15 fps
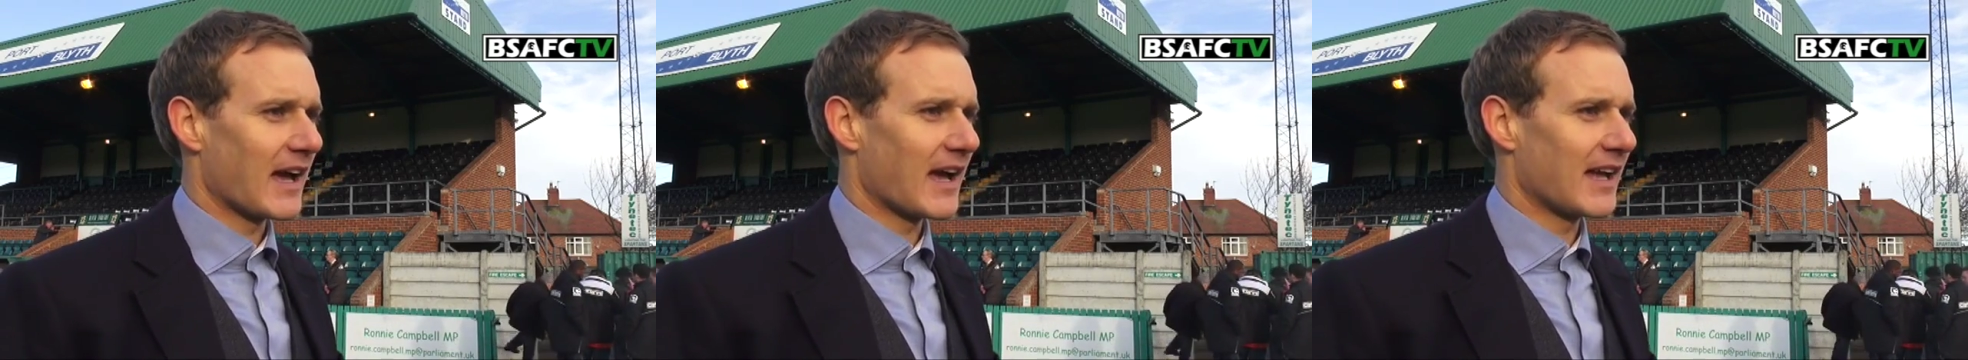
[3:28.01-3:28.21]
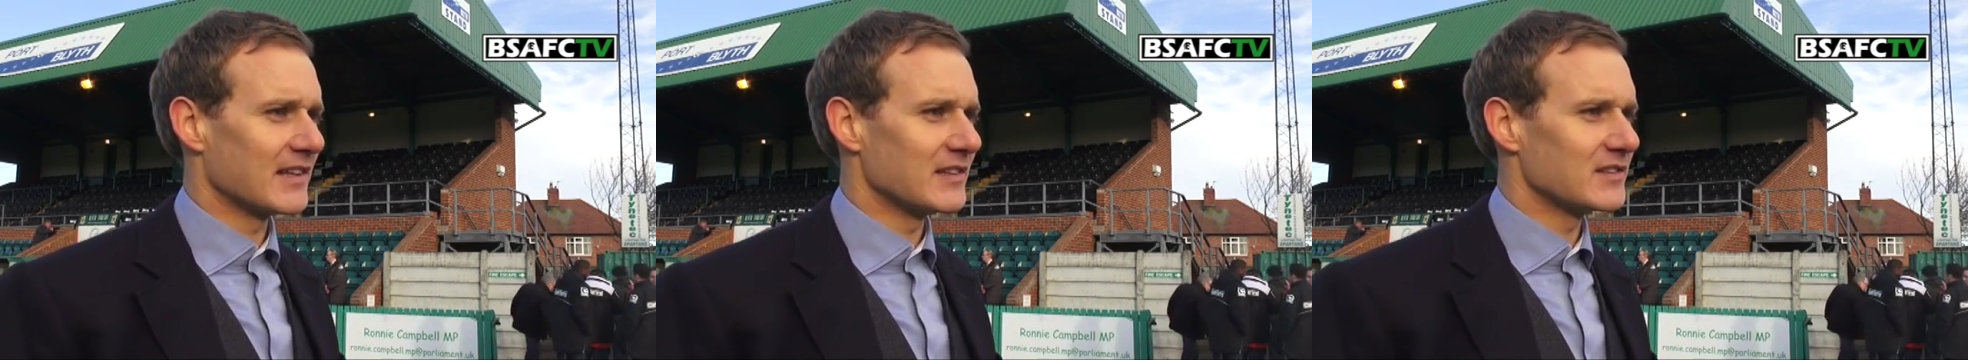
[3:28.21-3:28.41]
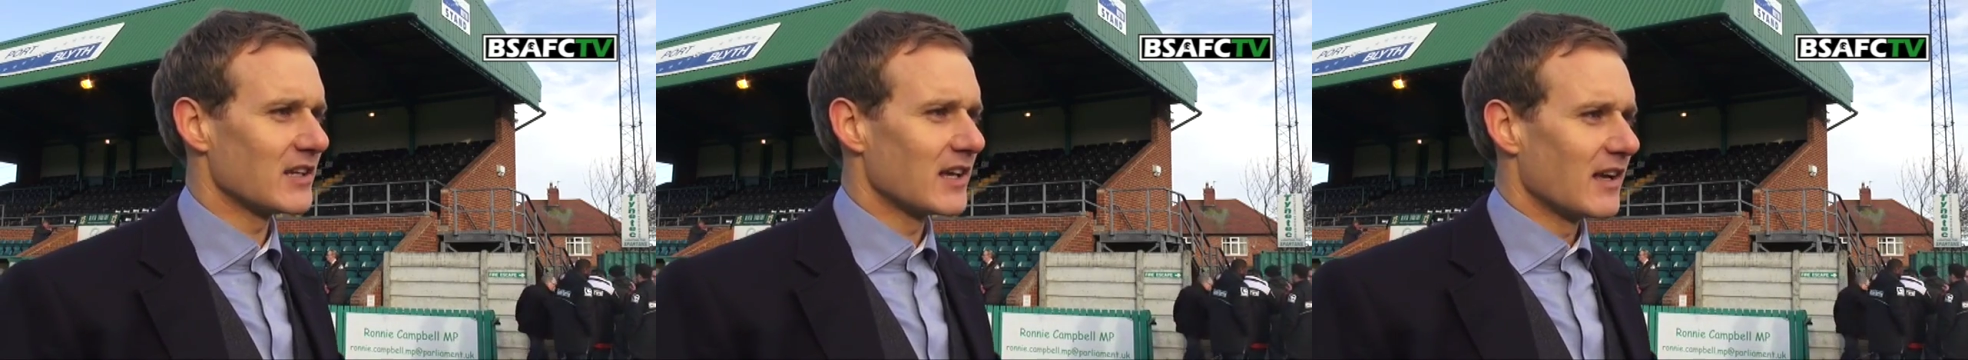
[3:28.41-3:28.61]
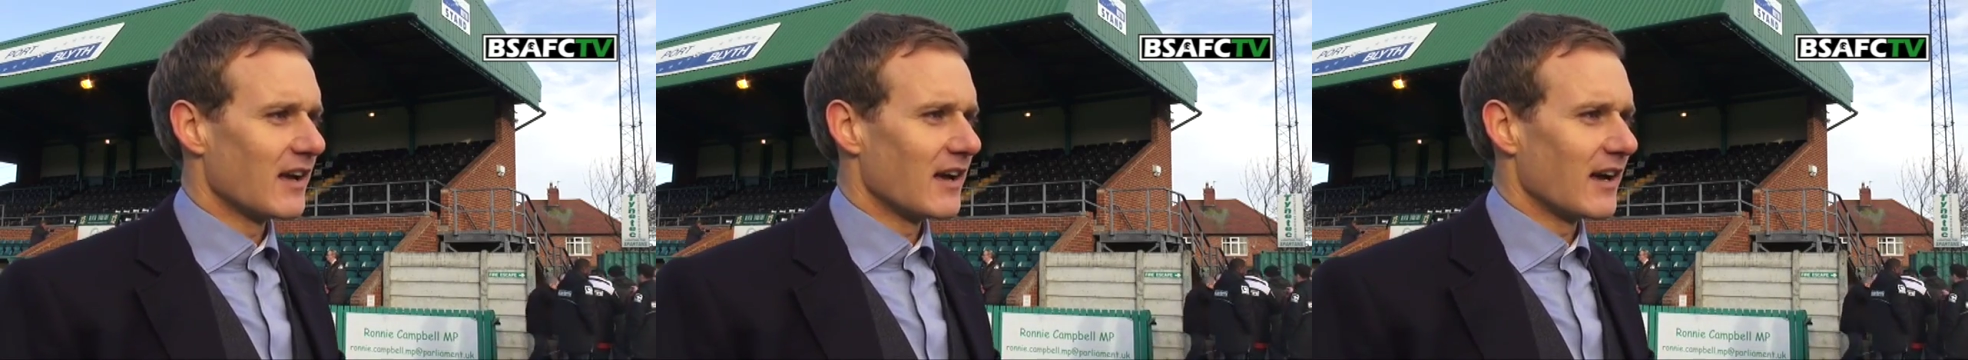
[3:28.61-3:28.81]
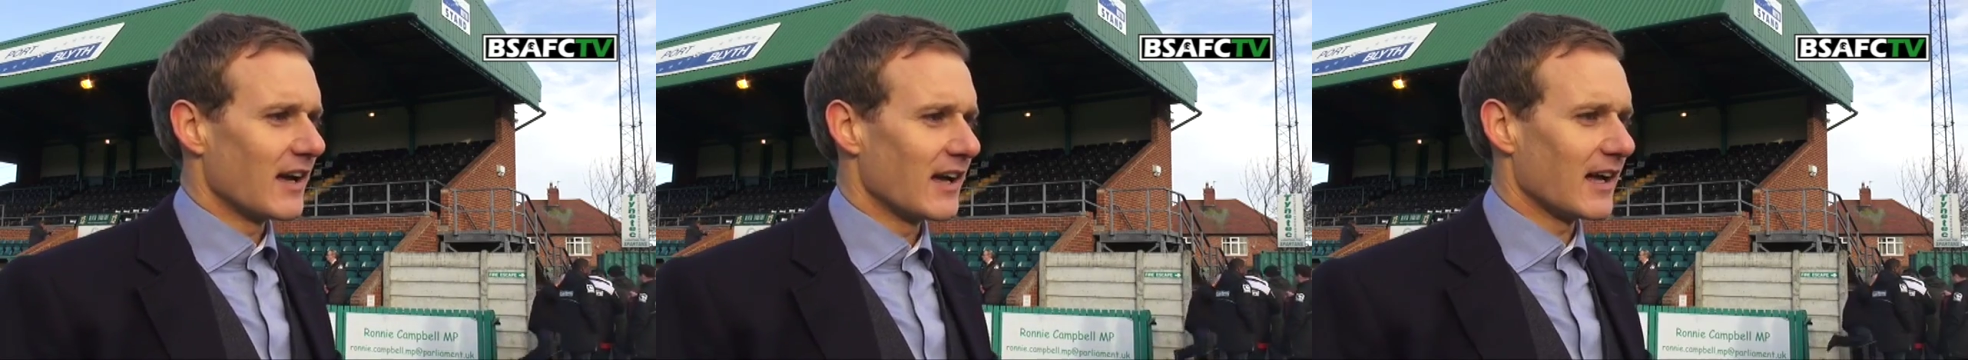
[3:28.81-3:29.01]
And
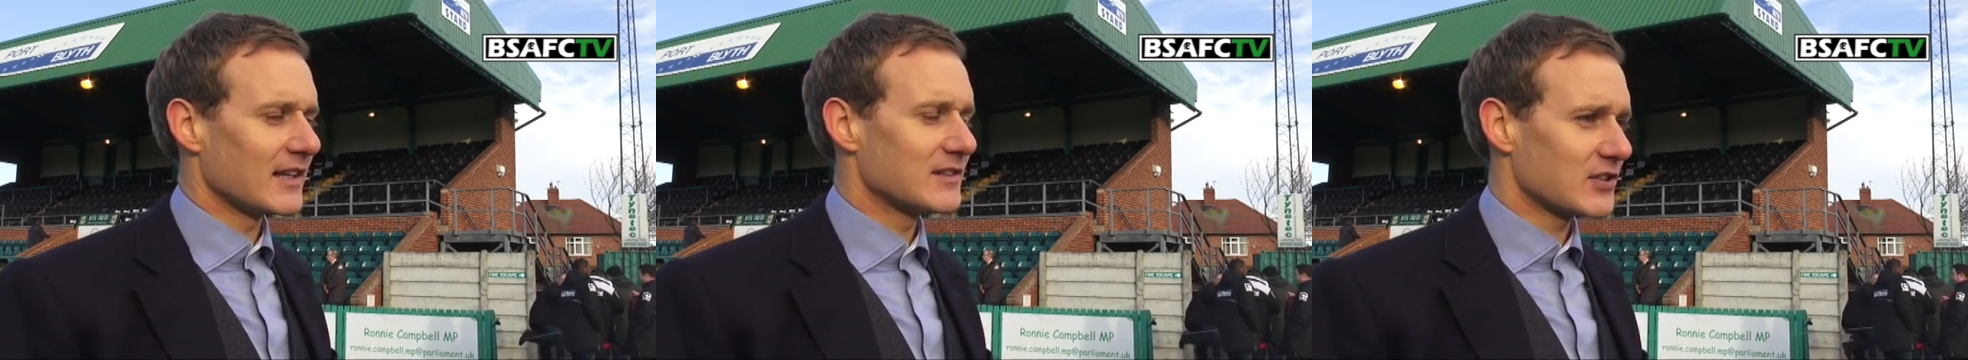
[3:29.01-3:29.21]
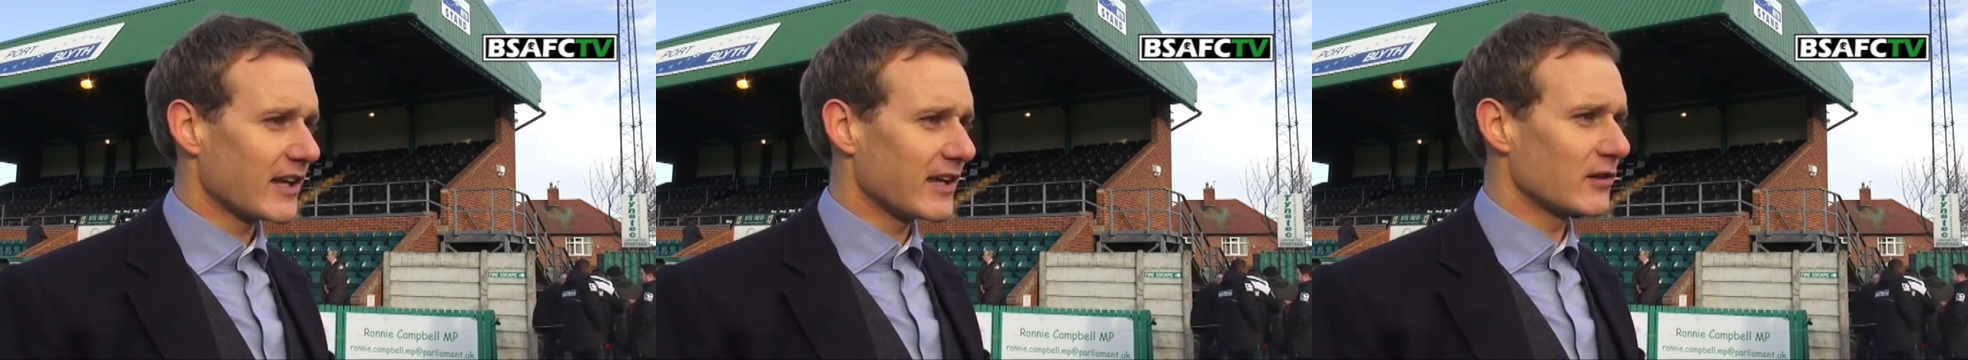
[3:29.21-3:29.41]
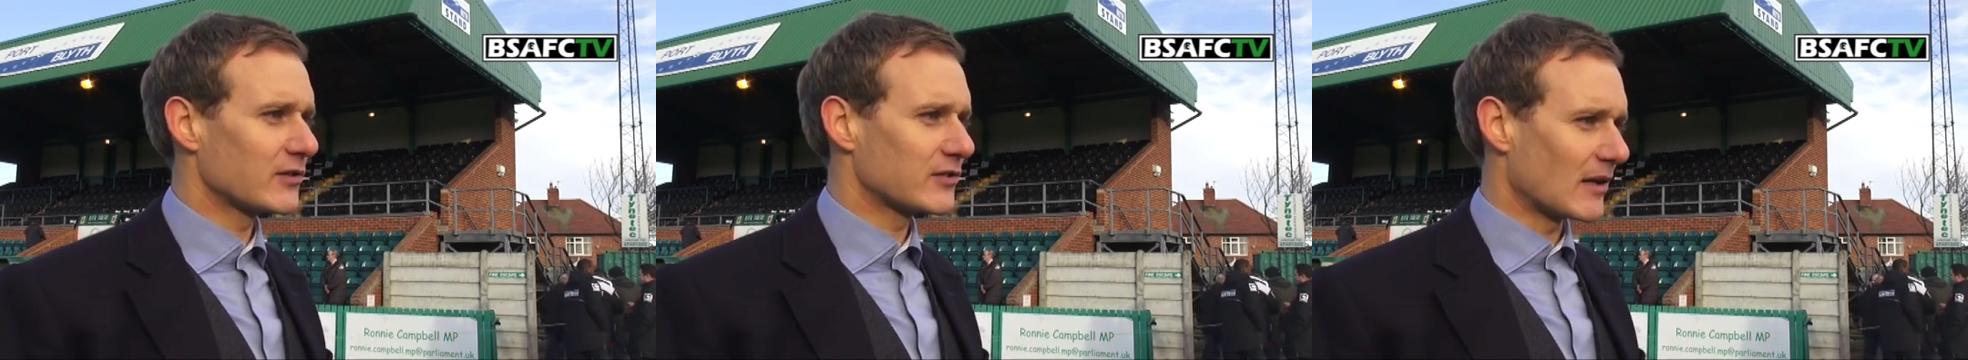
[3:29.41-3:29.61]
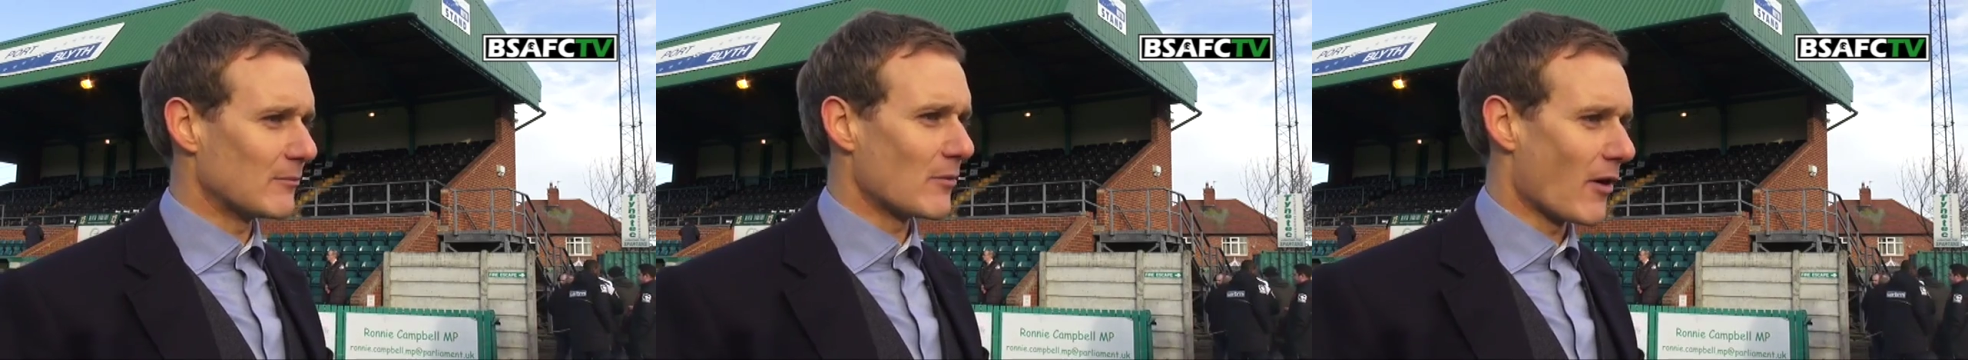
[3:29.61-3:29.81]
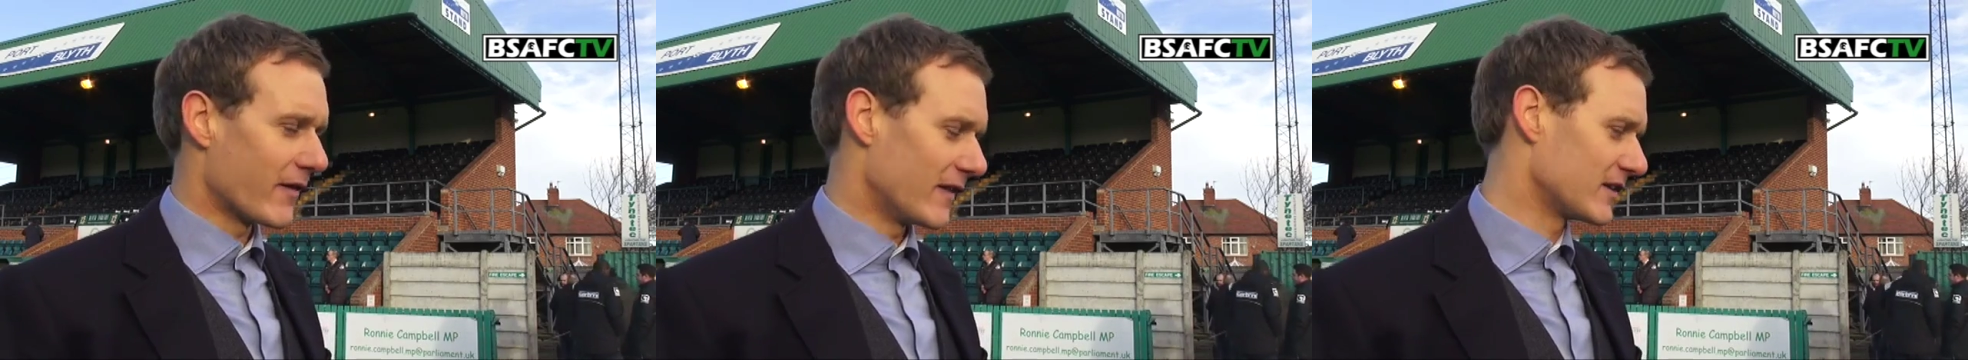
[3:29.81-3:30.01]
a tale
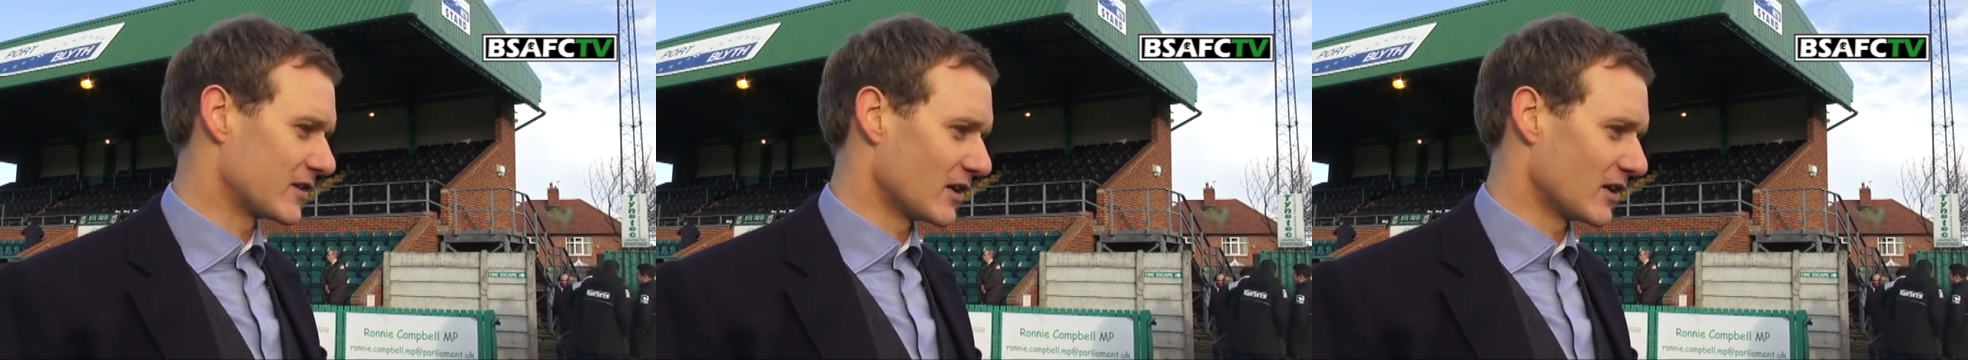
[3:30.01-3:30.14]
somewhere in the